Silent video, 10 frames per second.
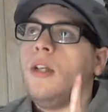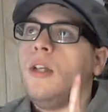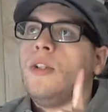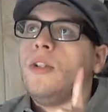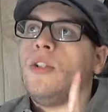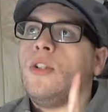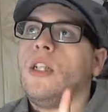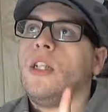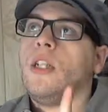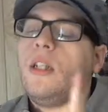
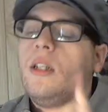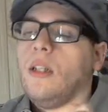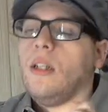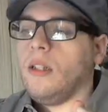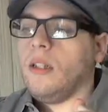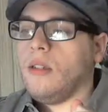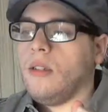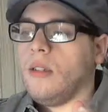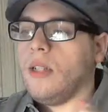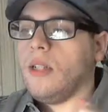she is
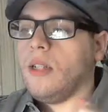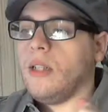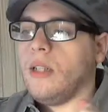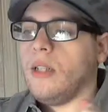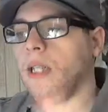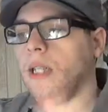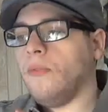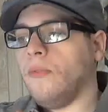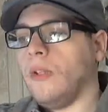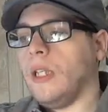not really
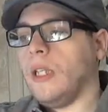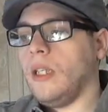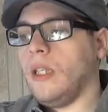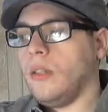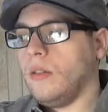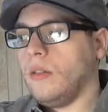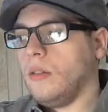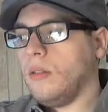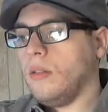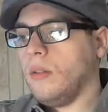fully
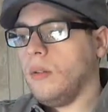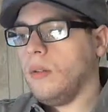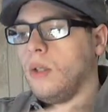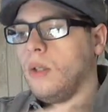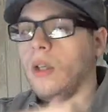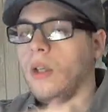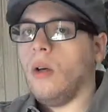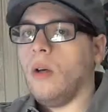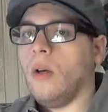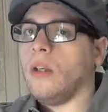going along
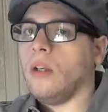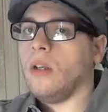with her.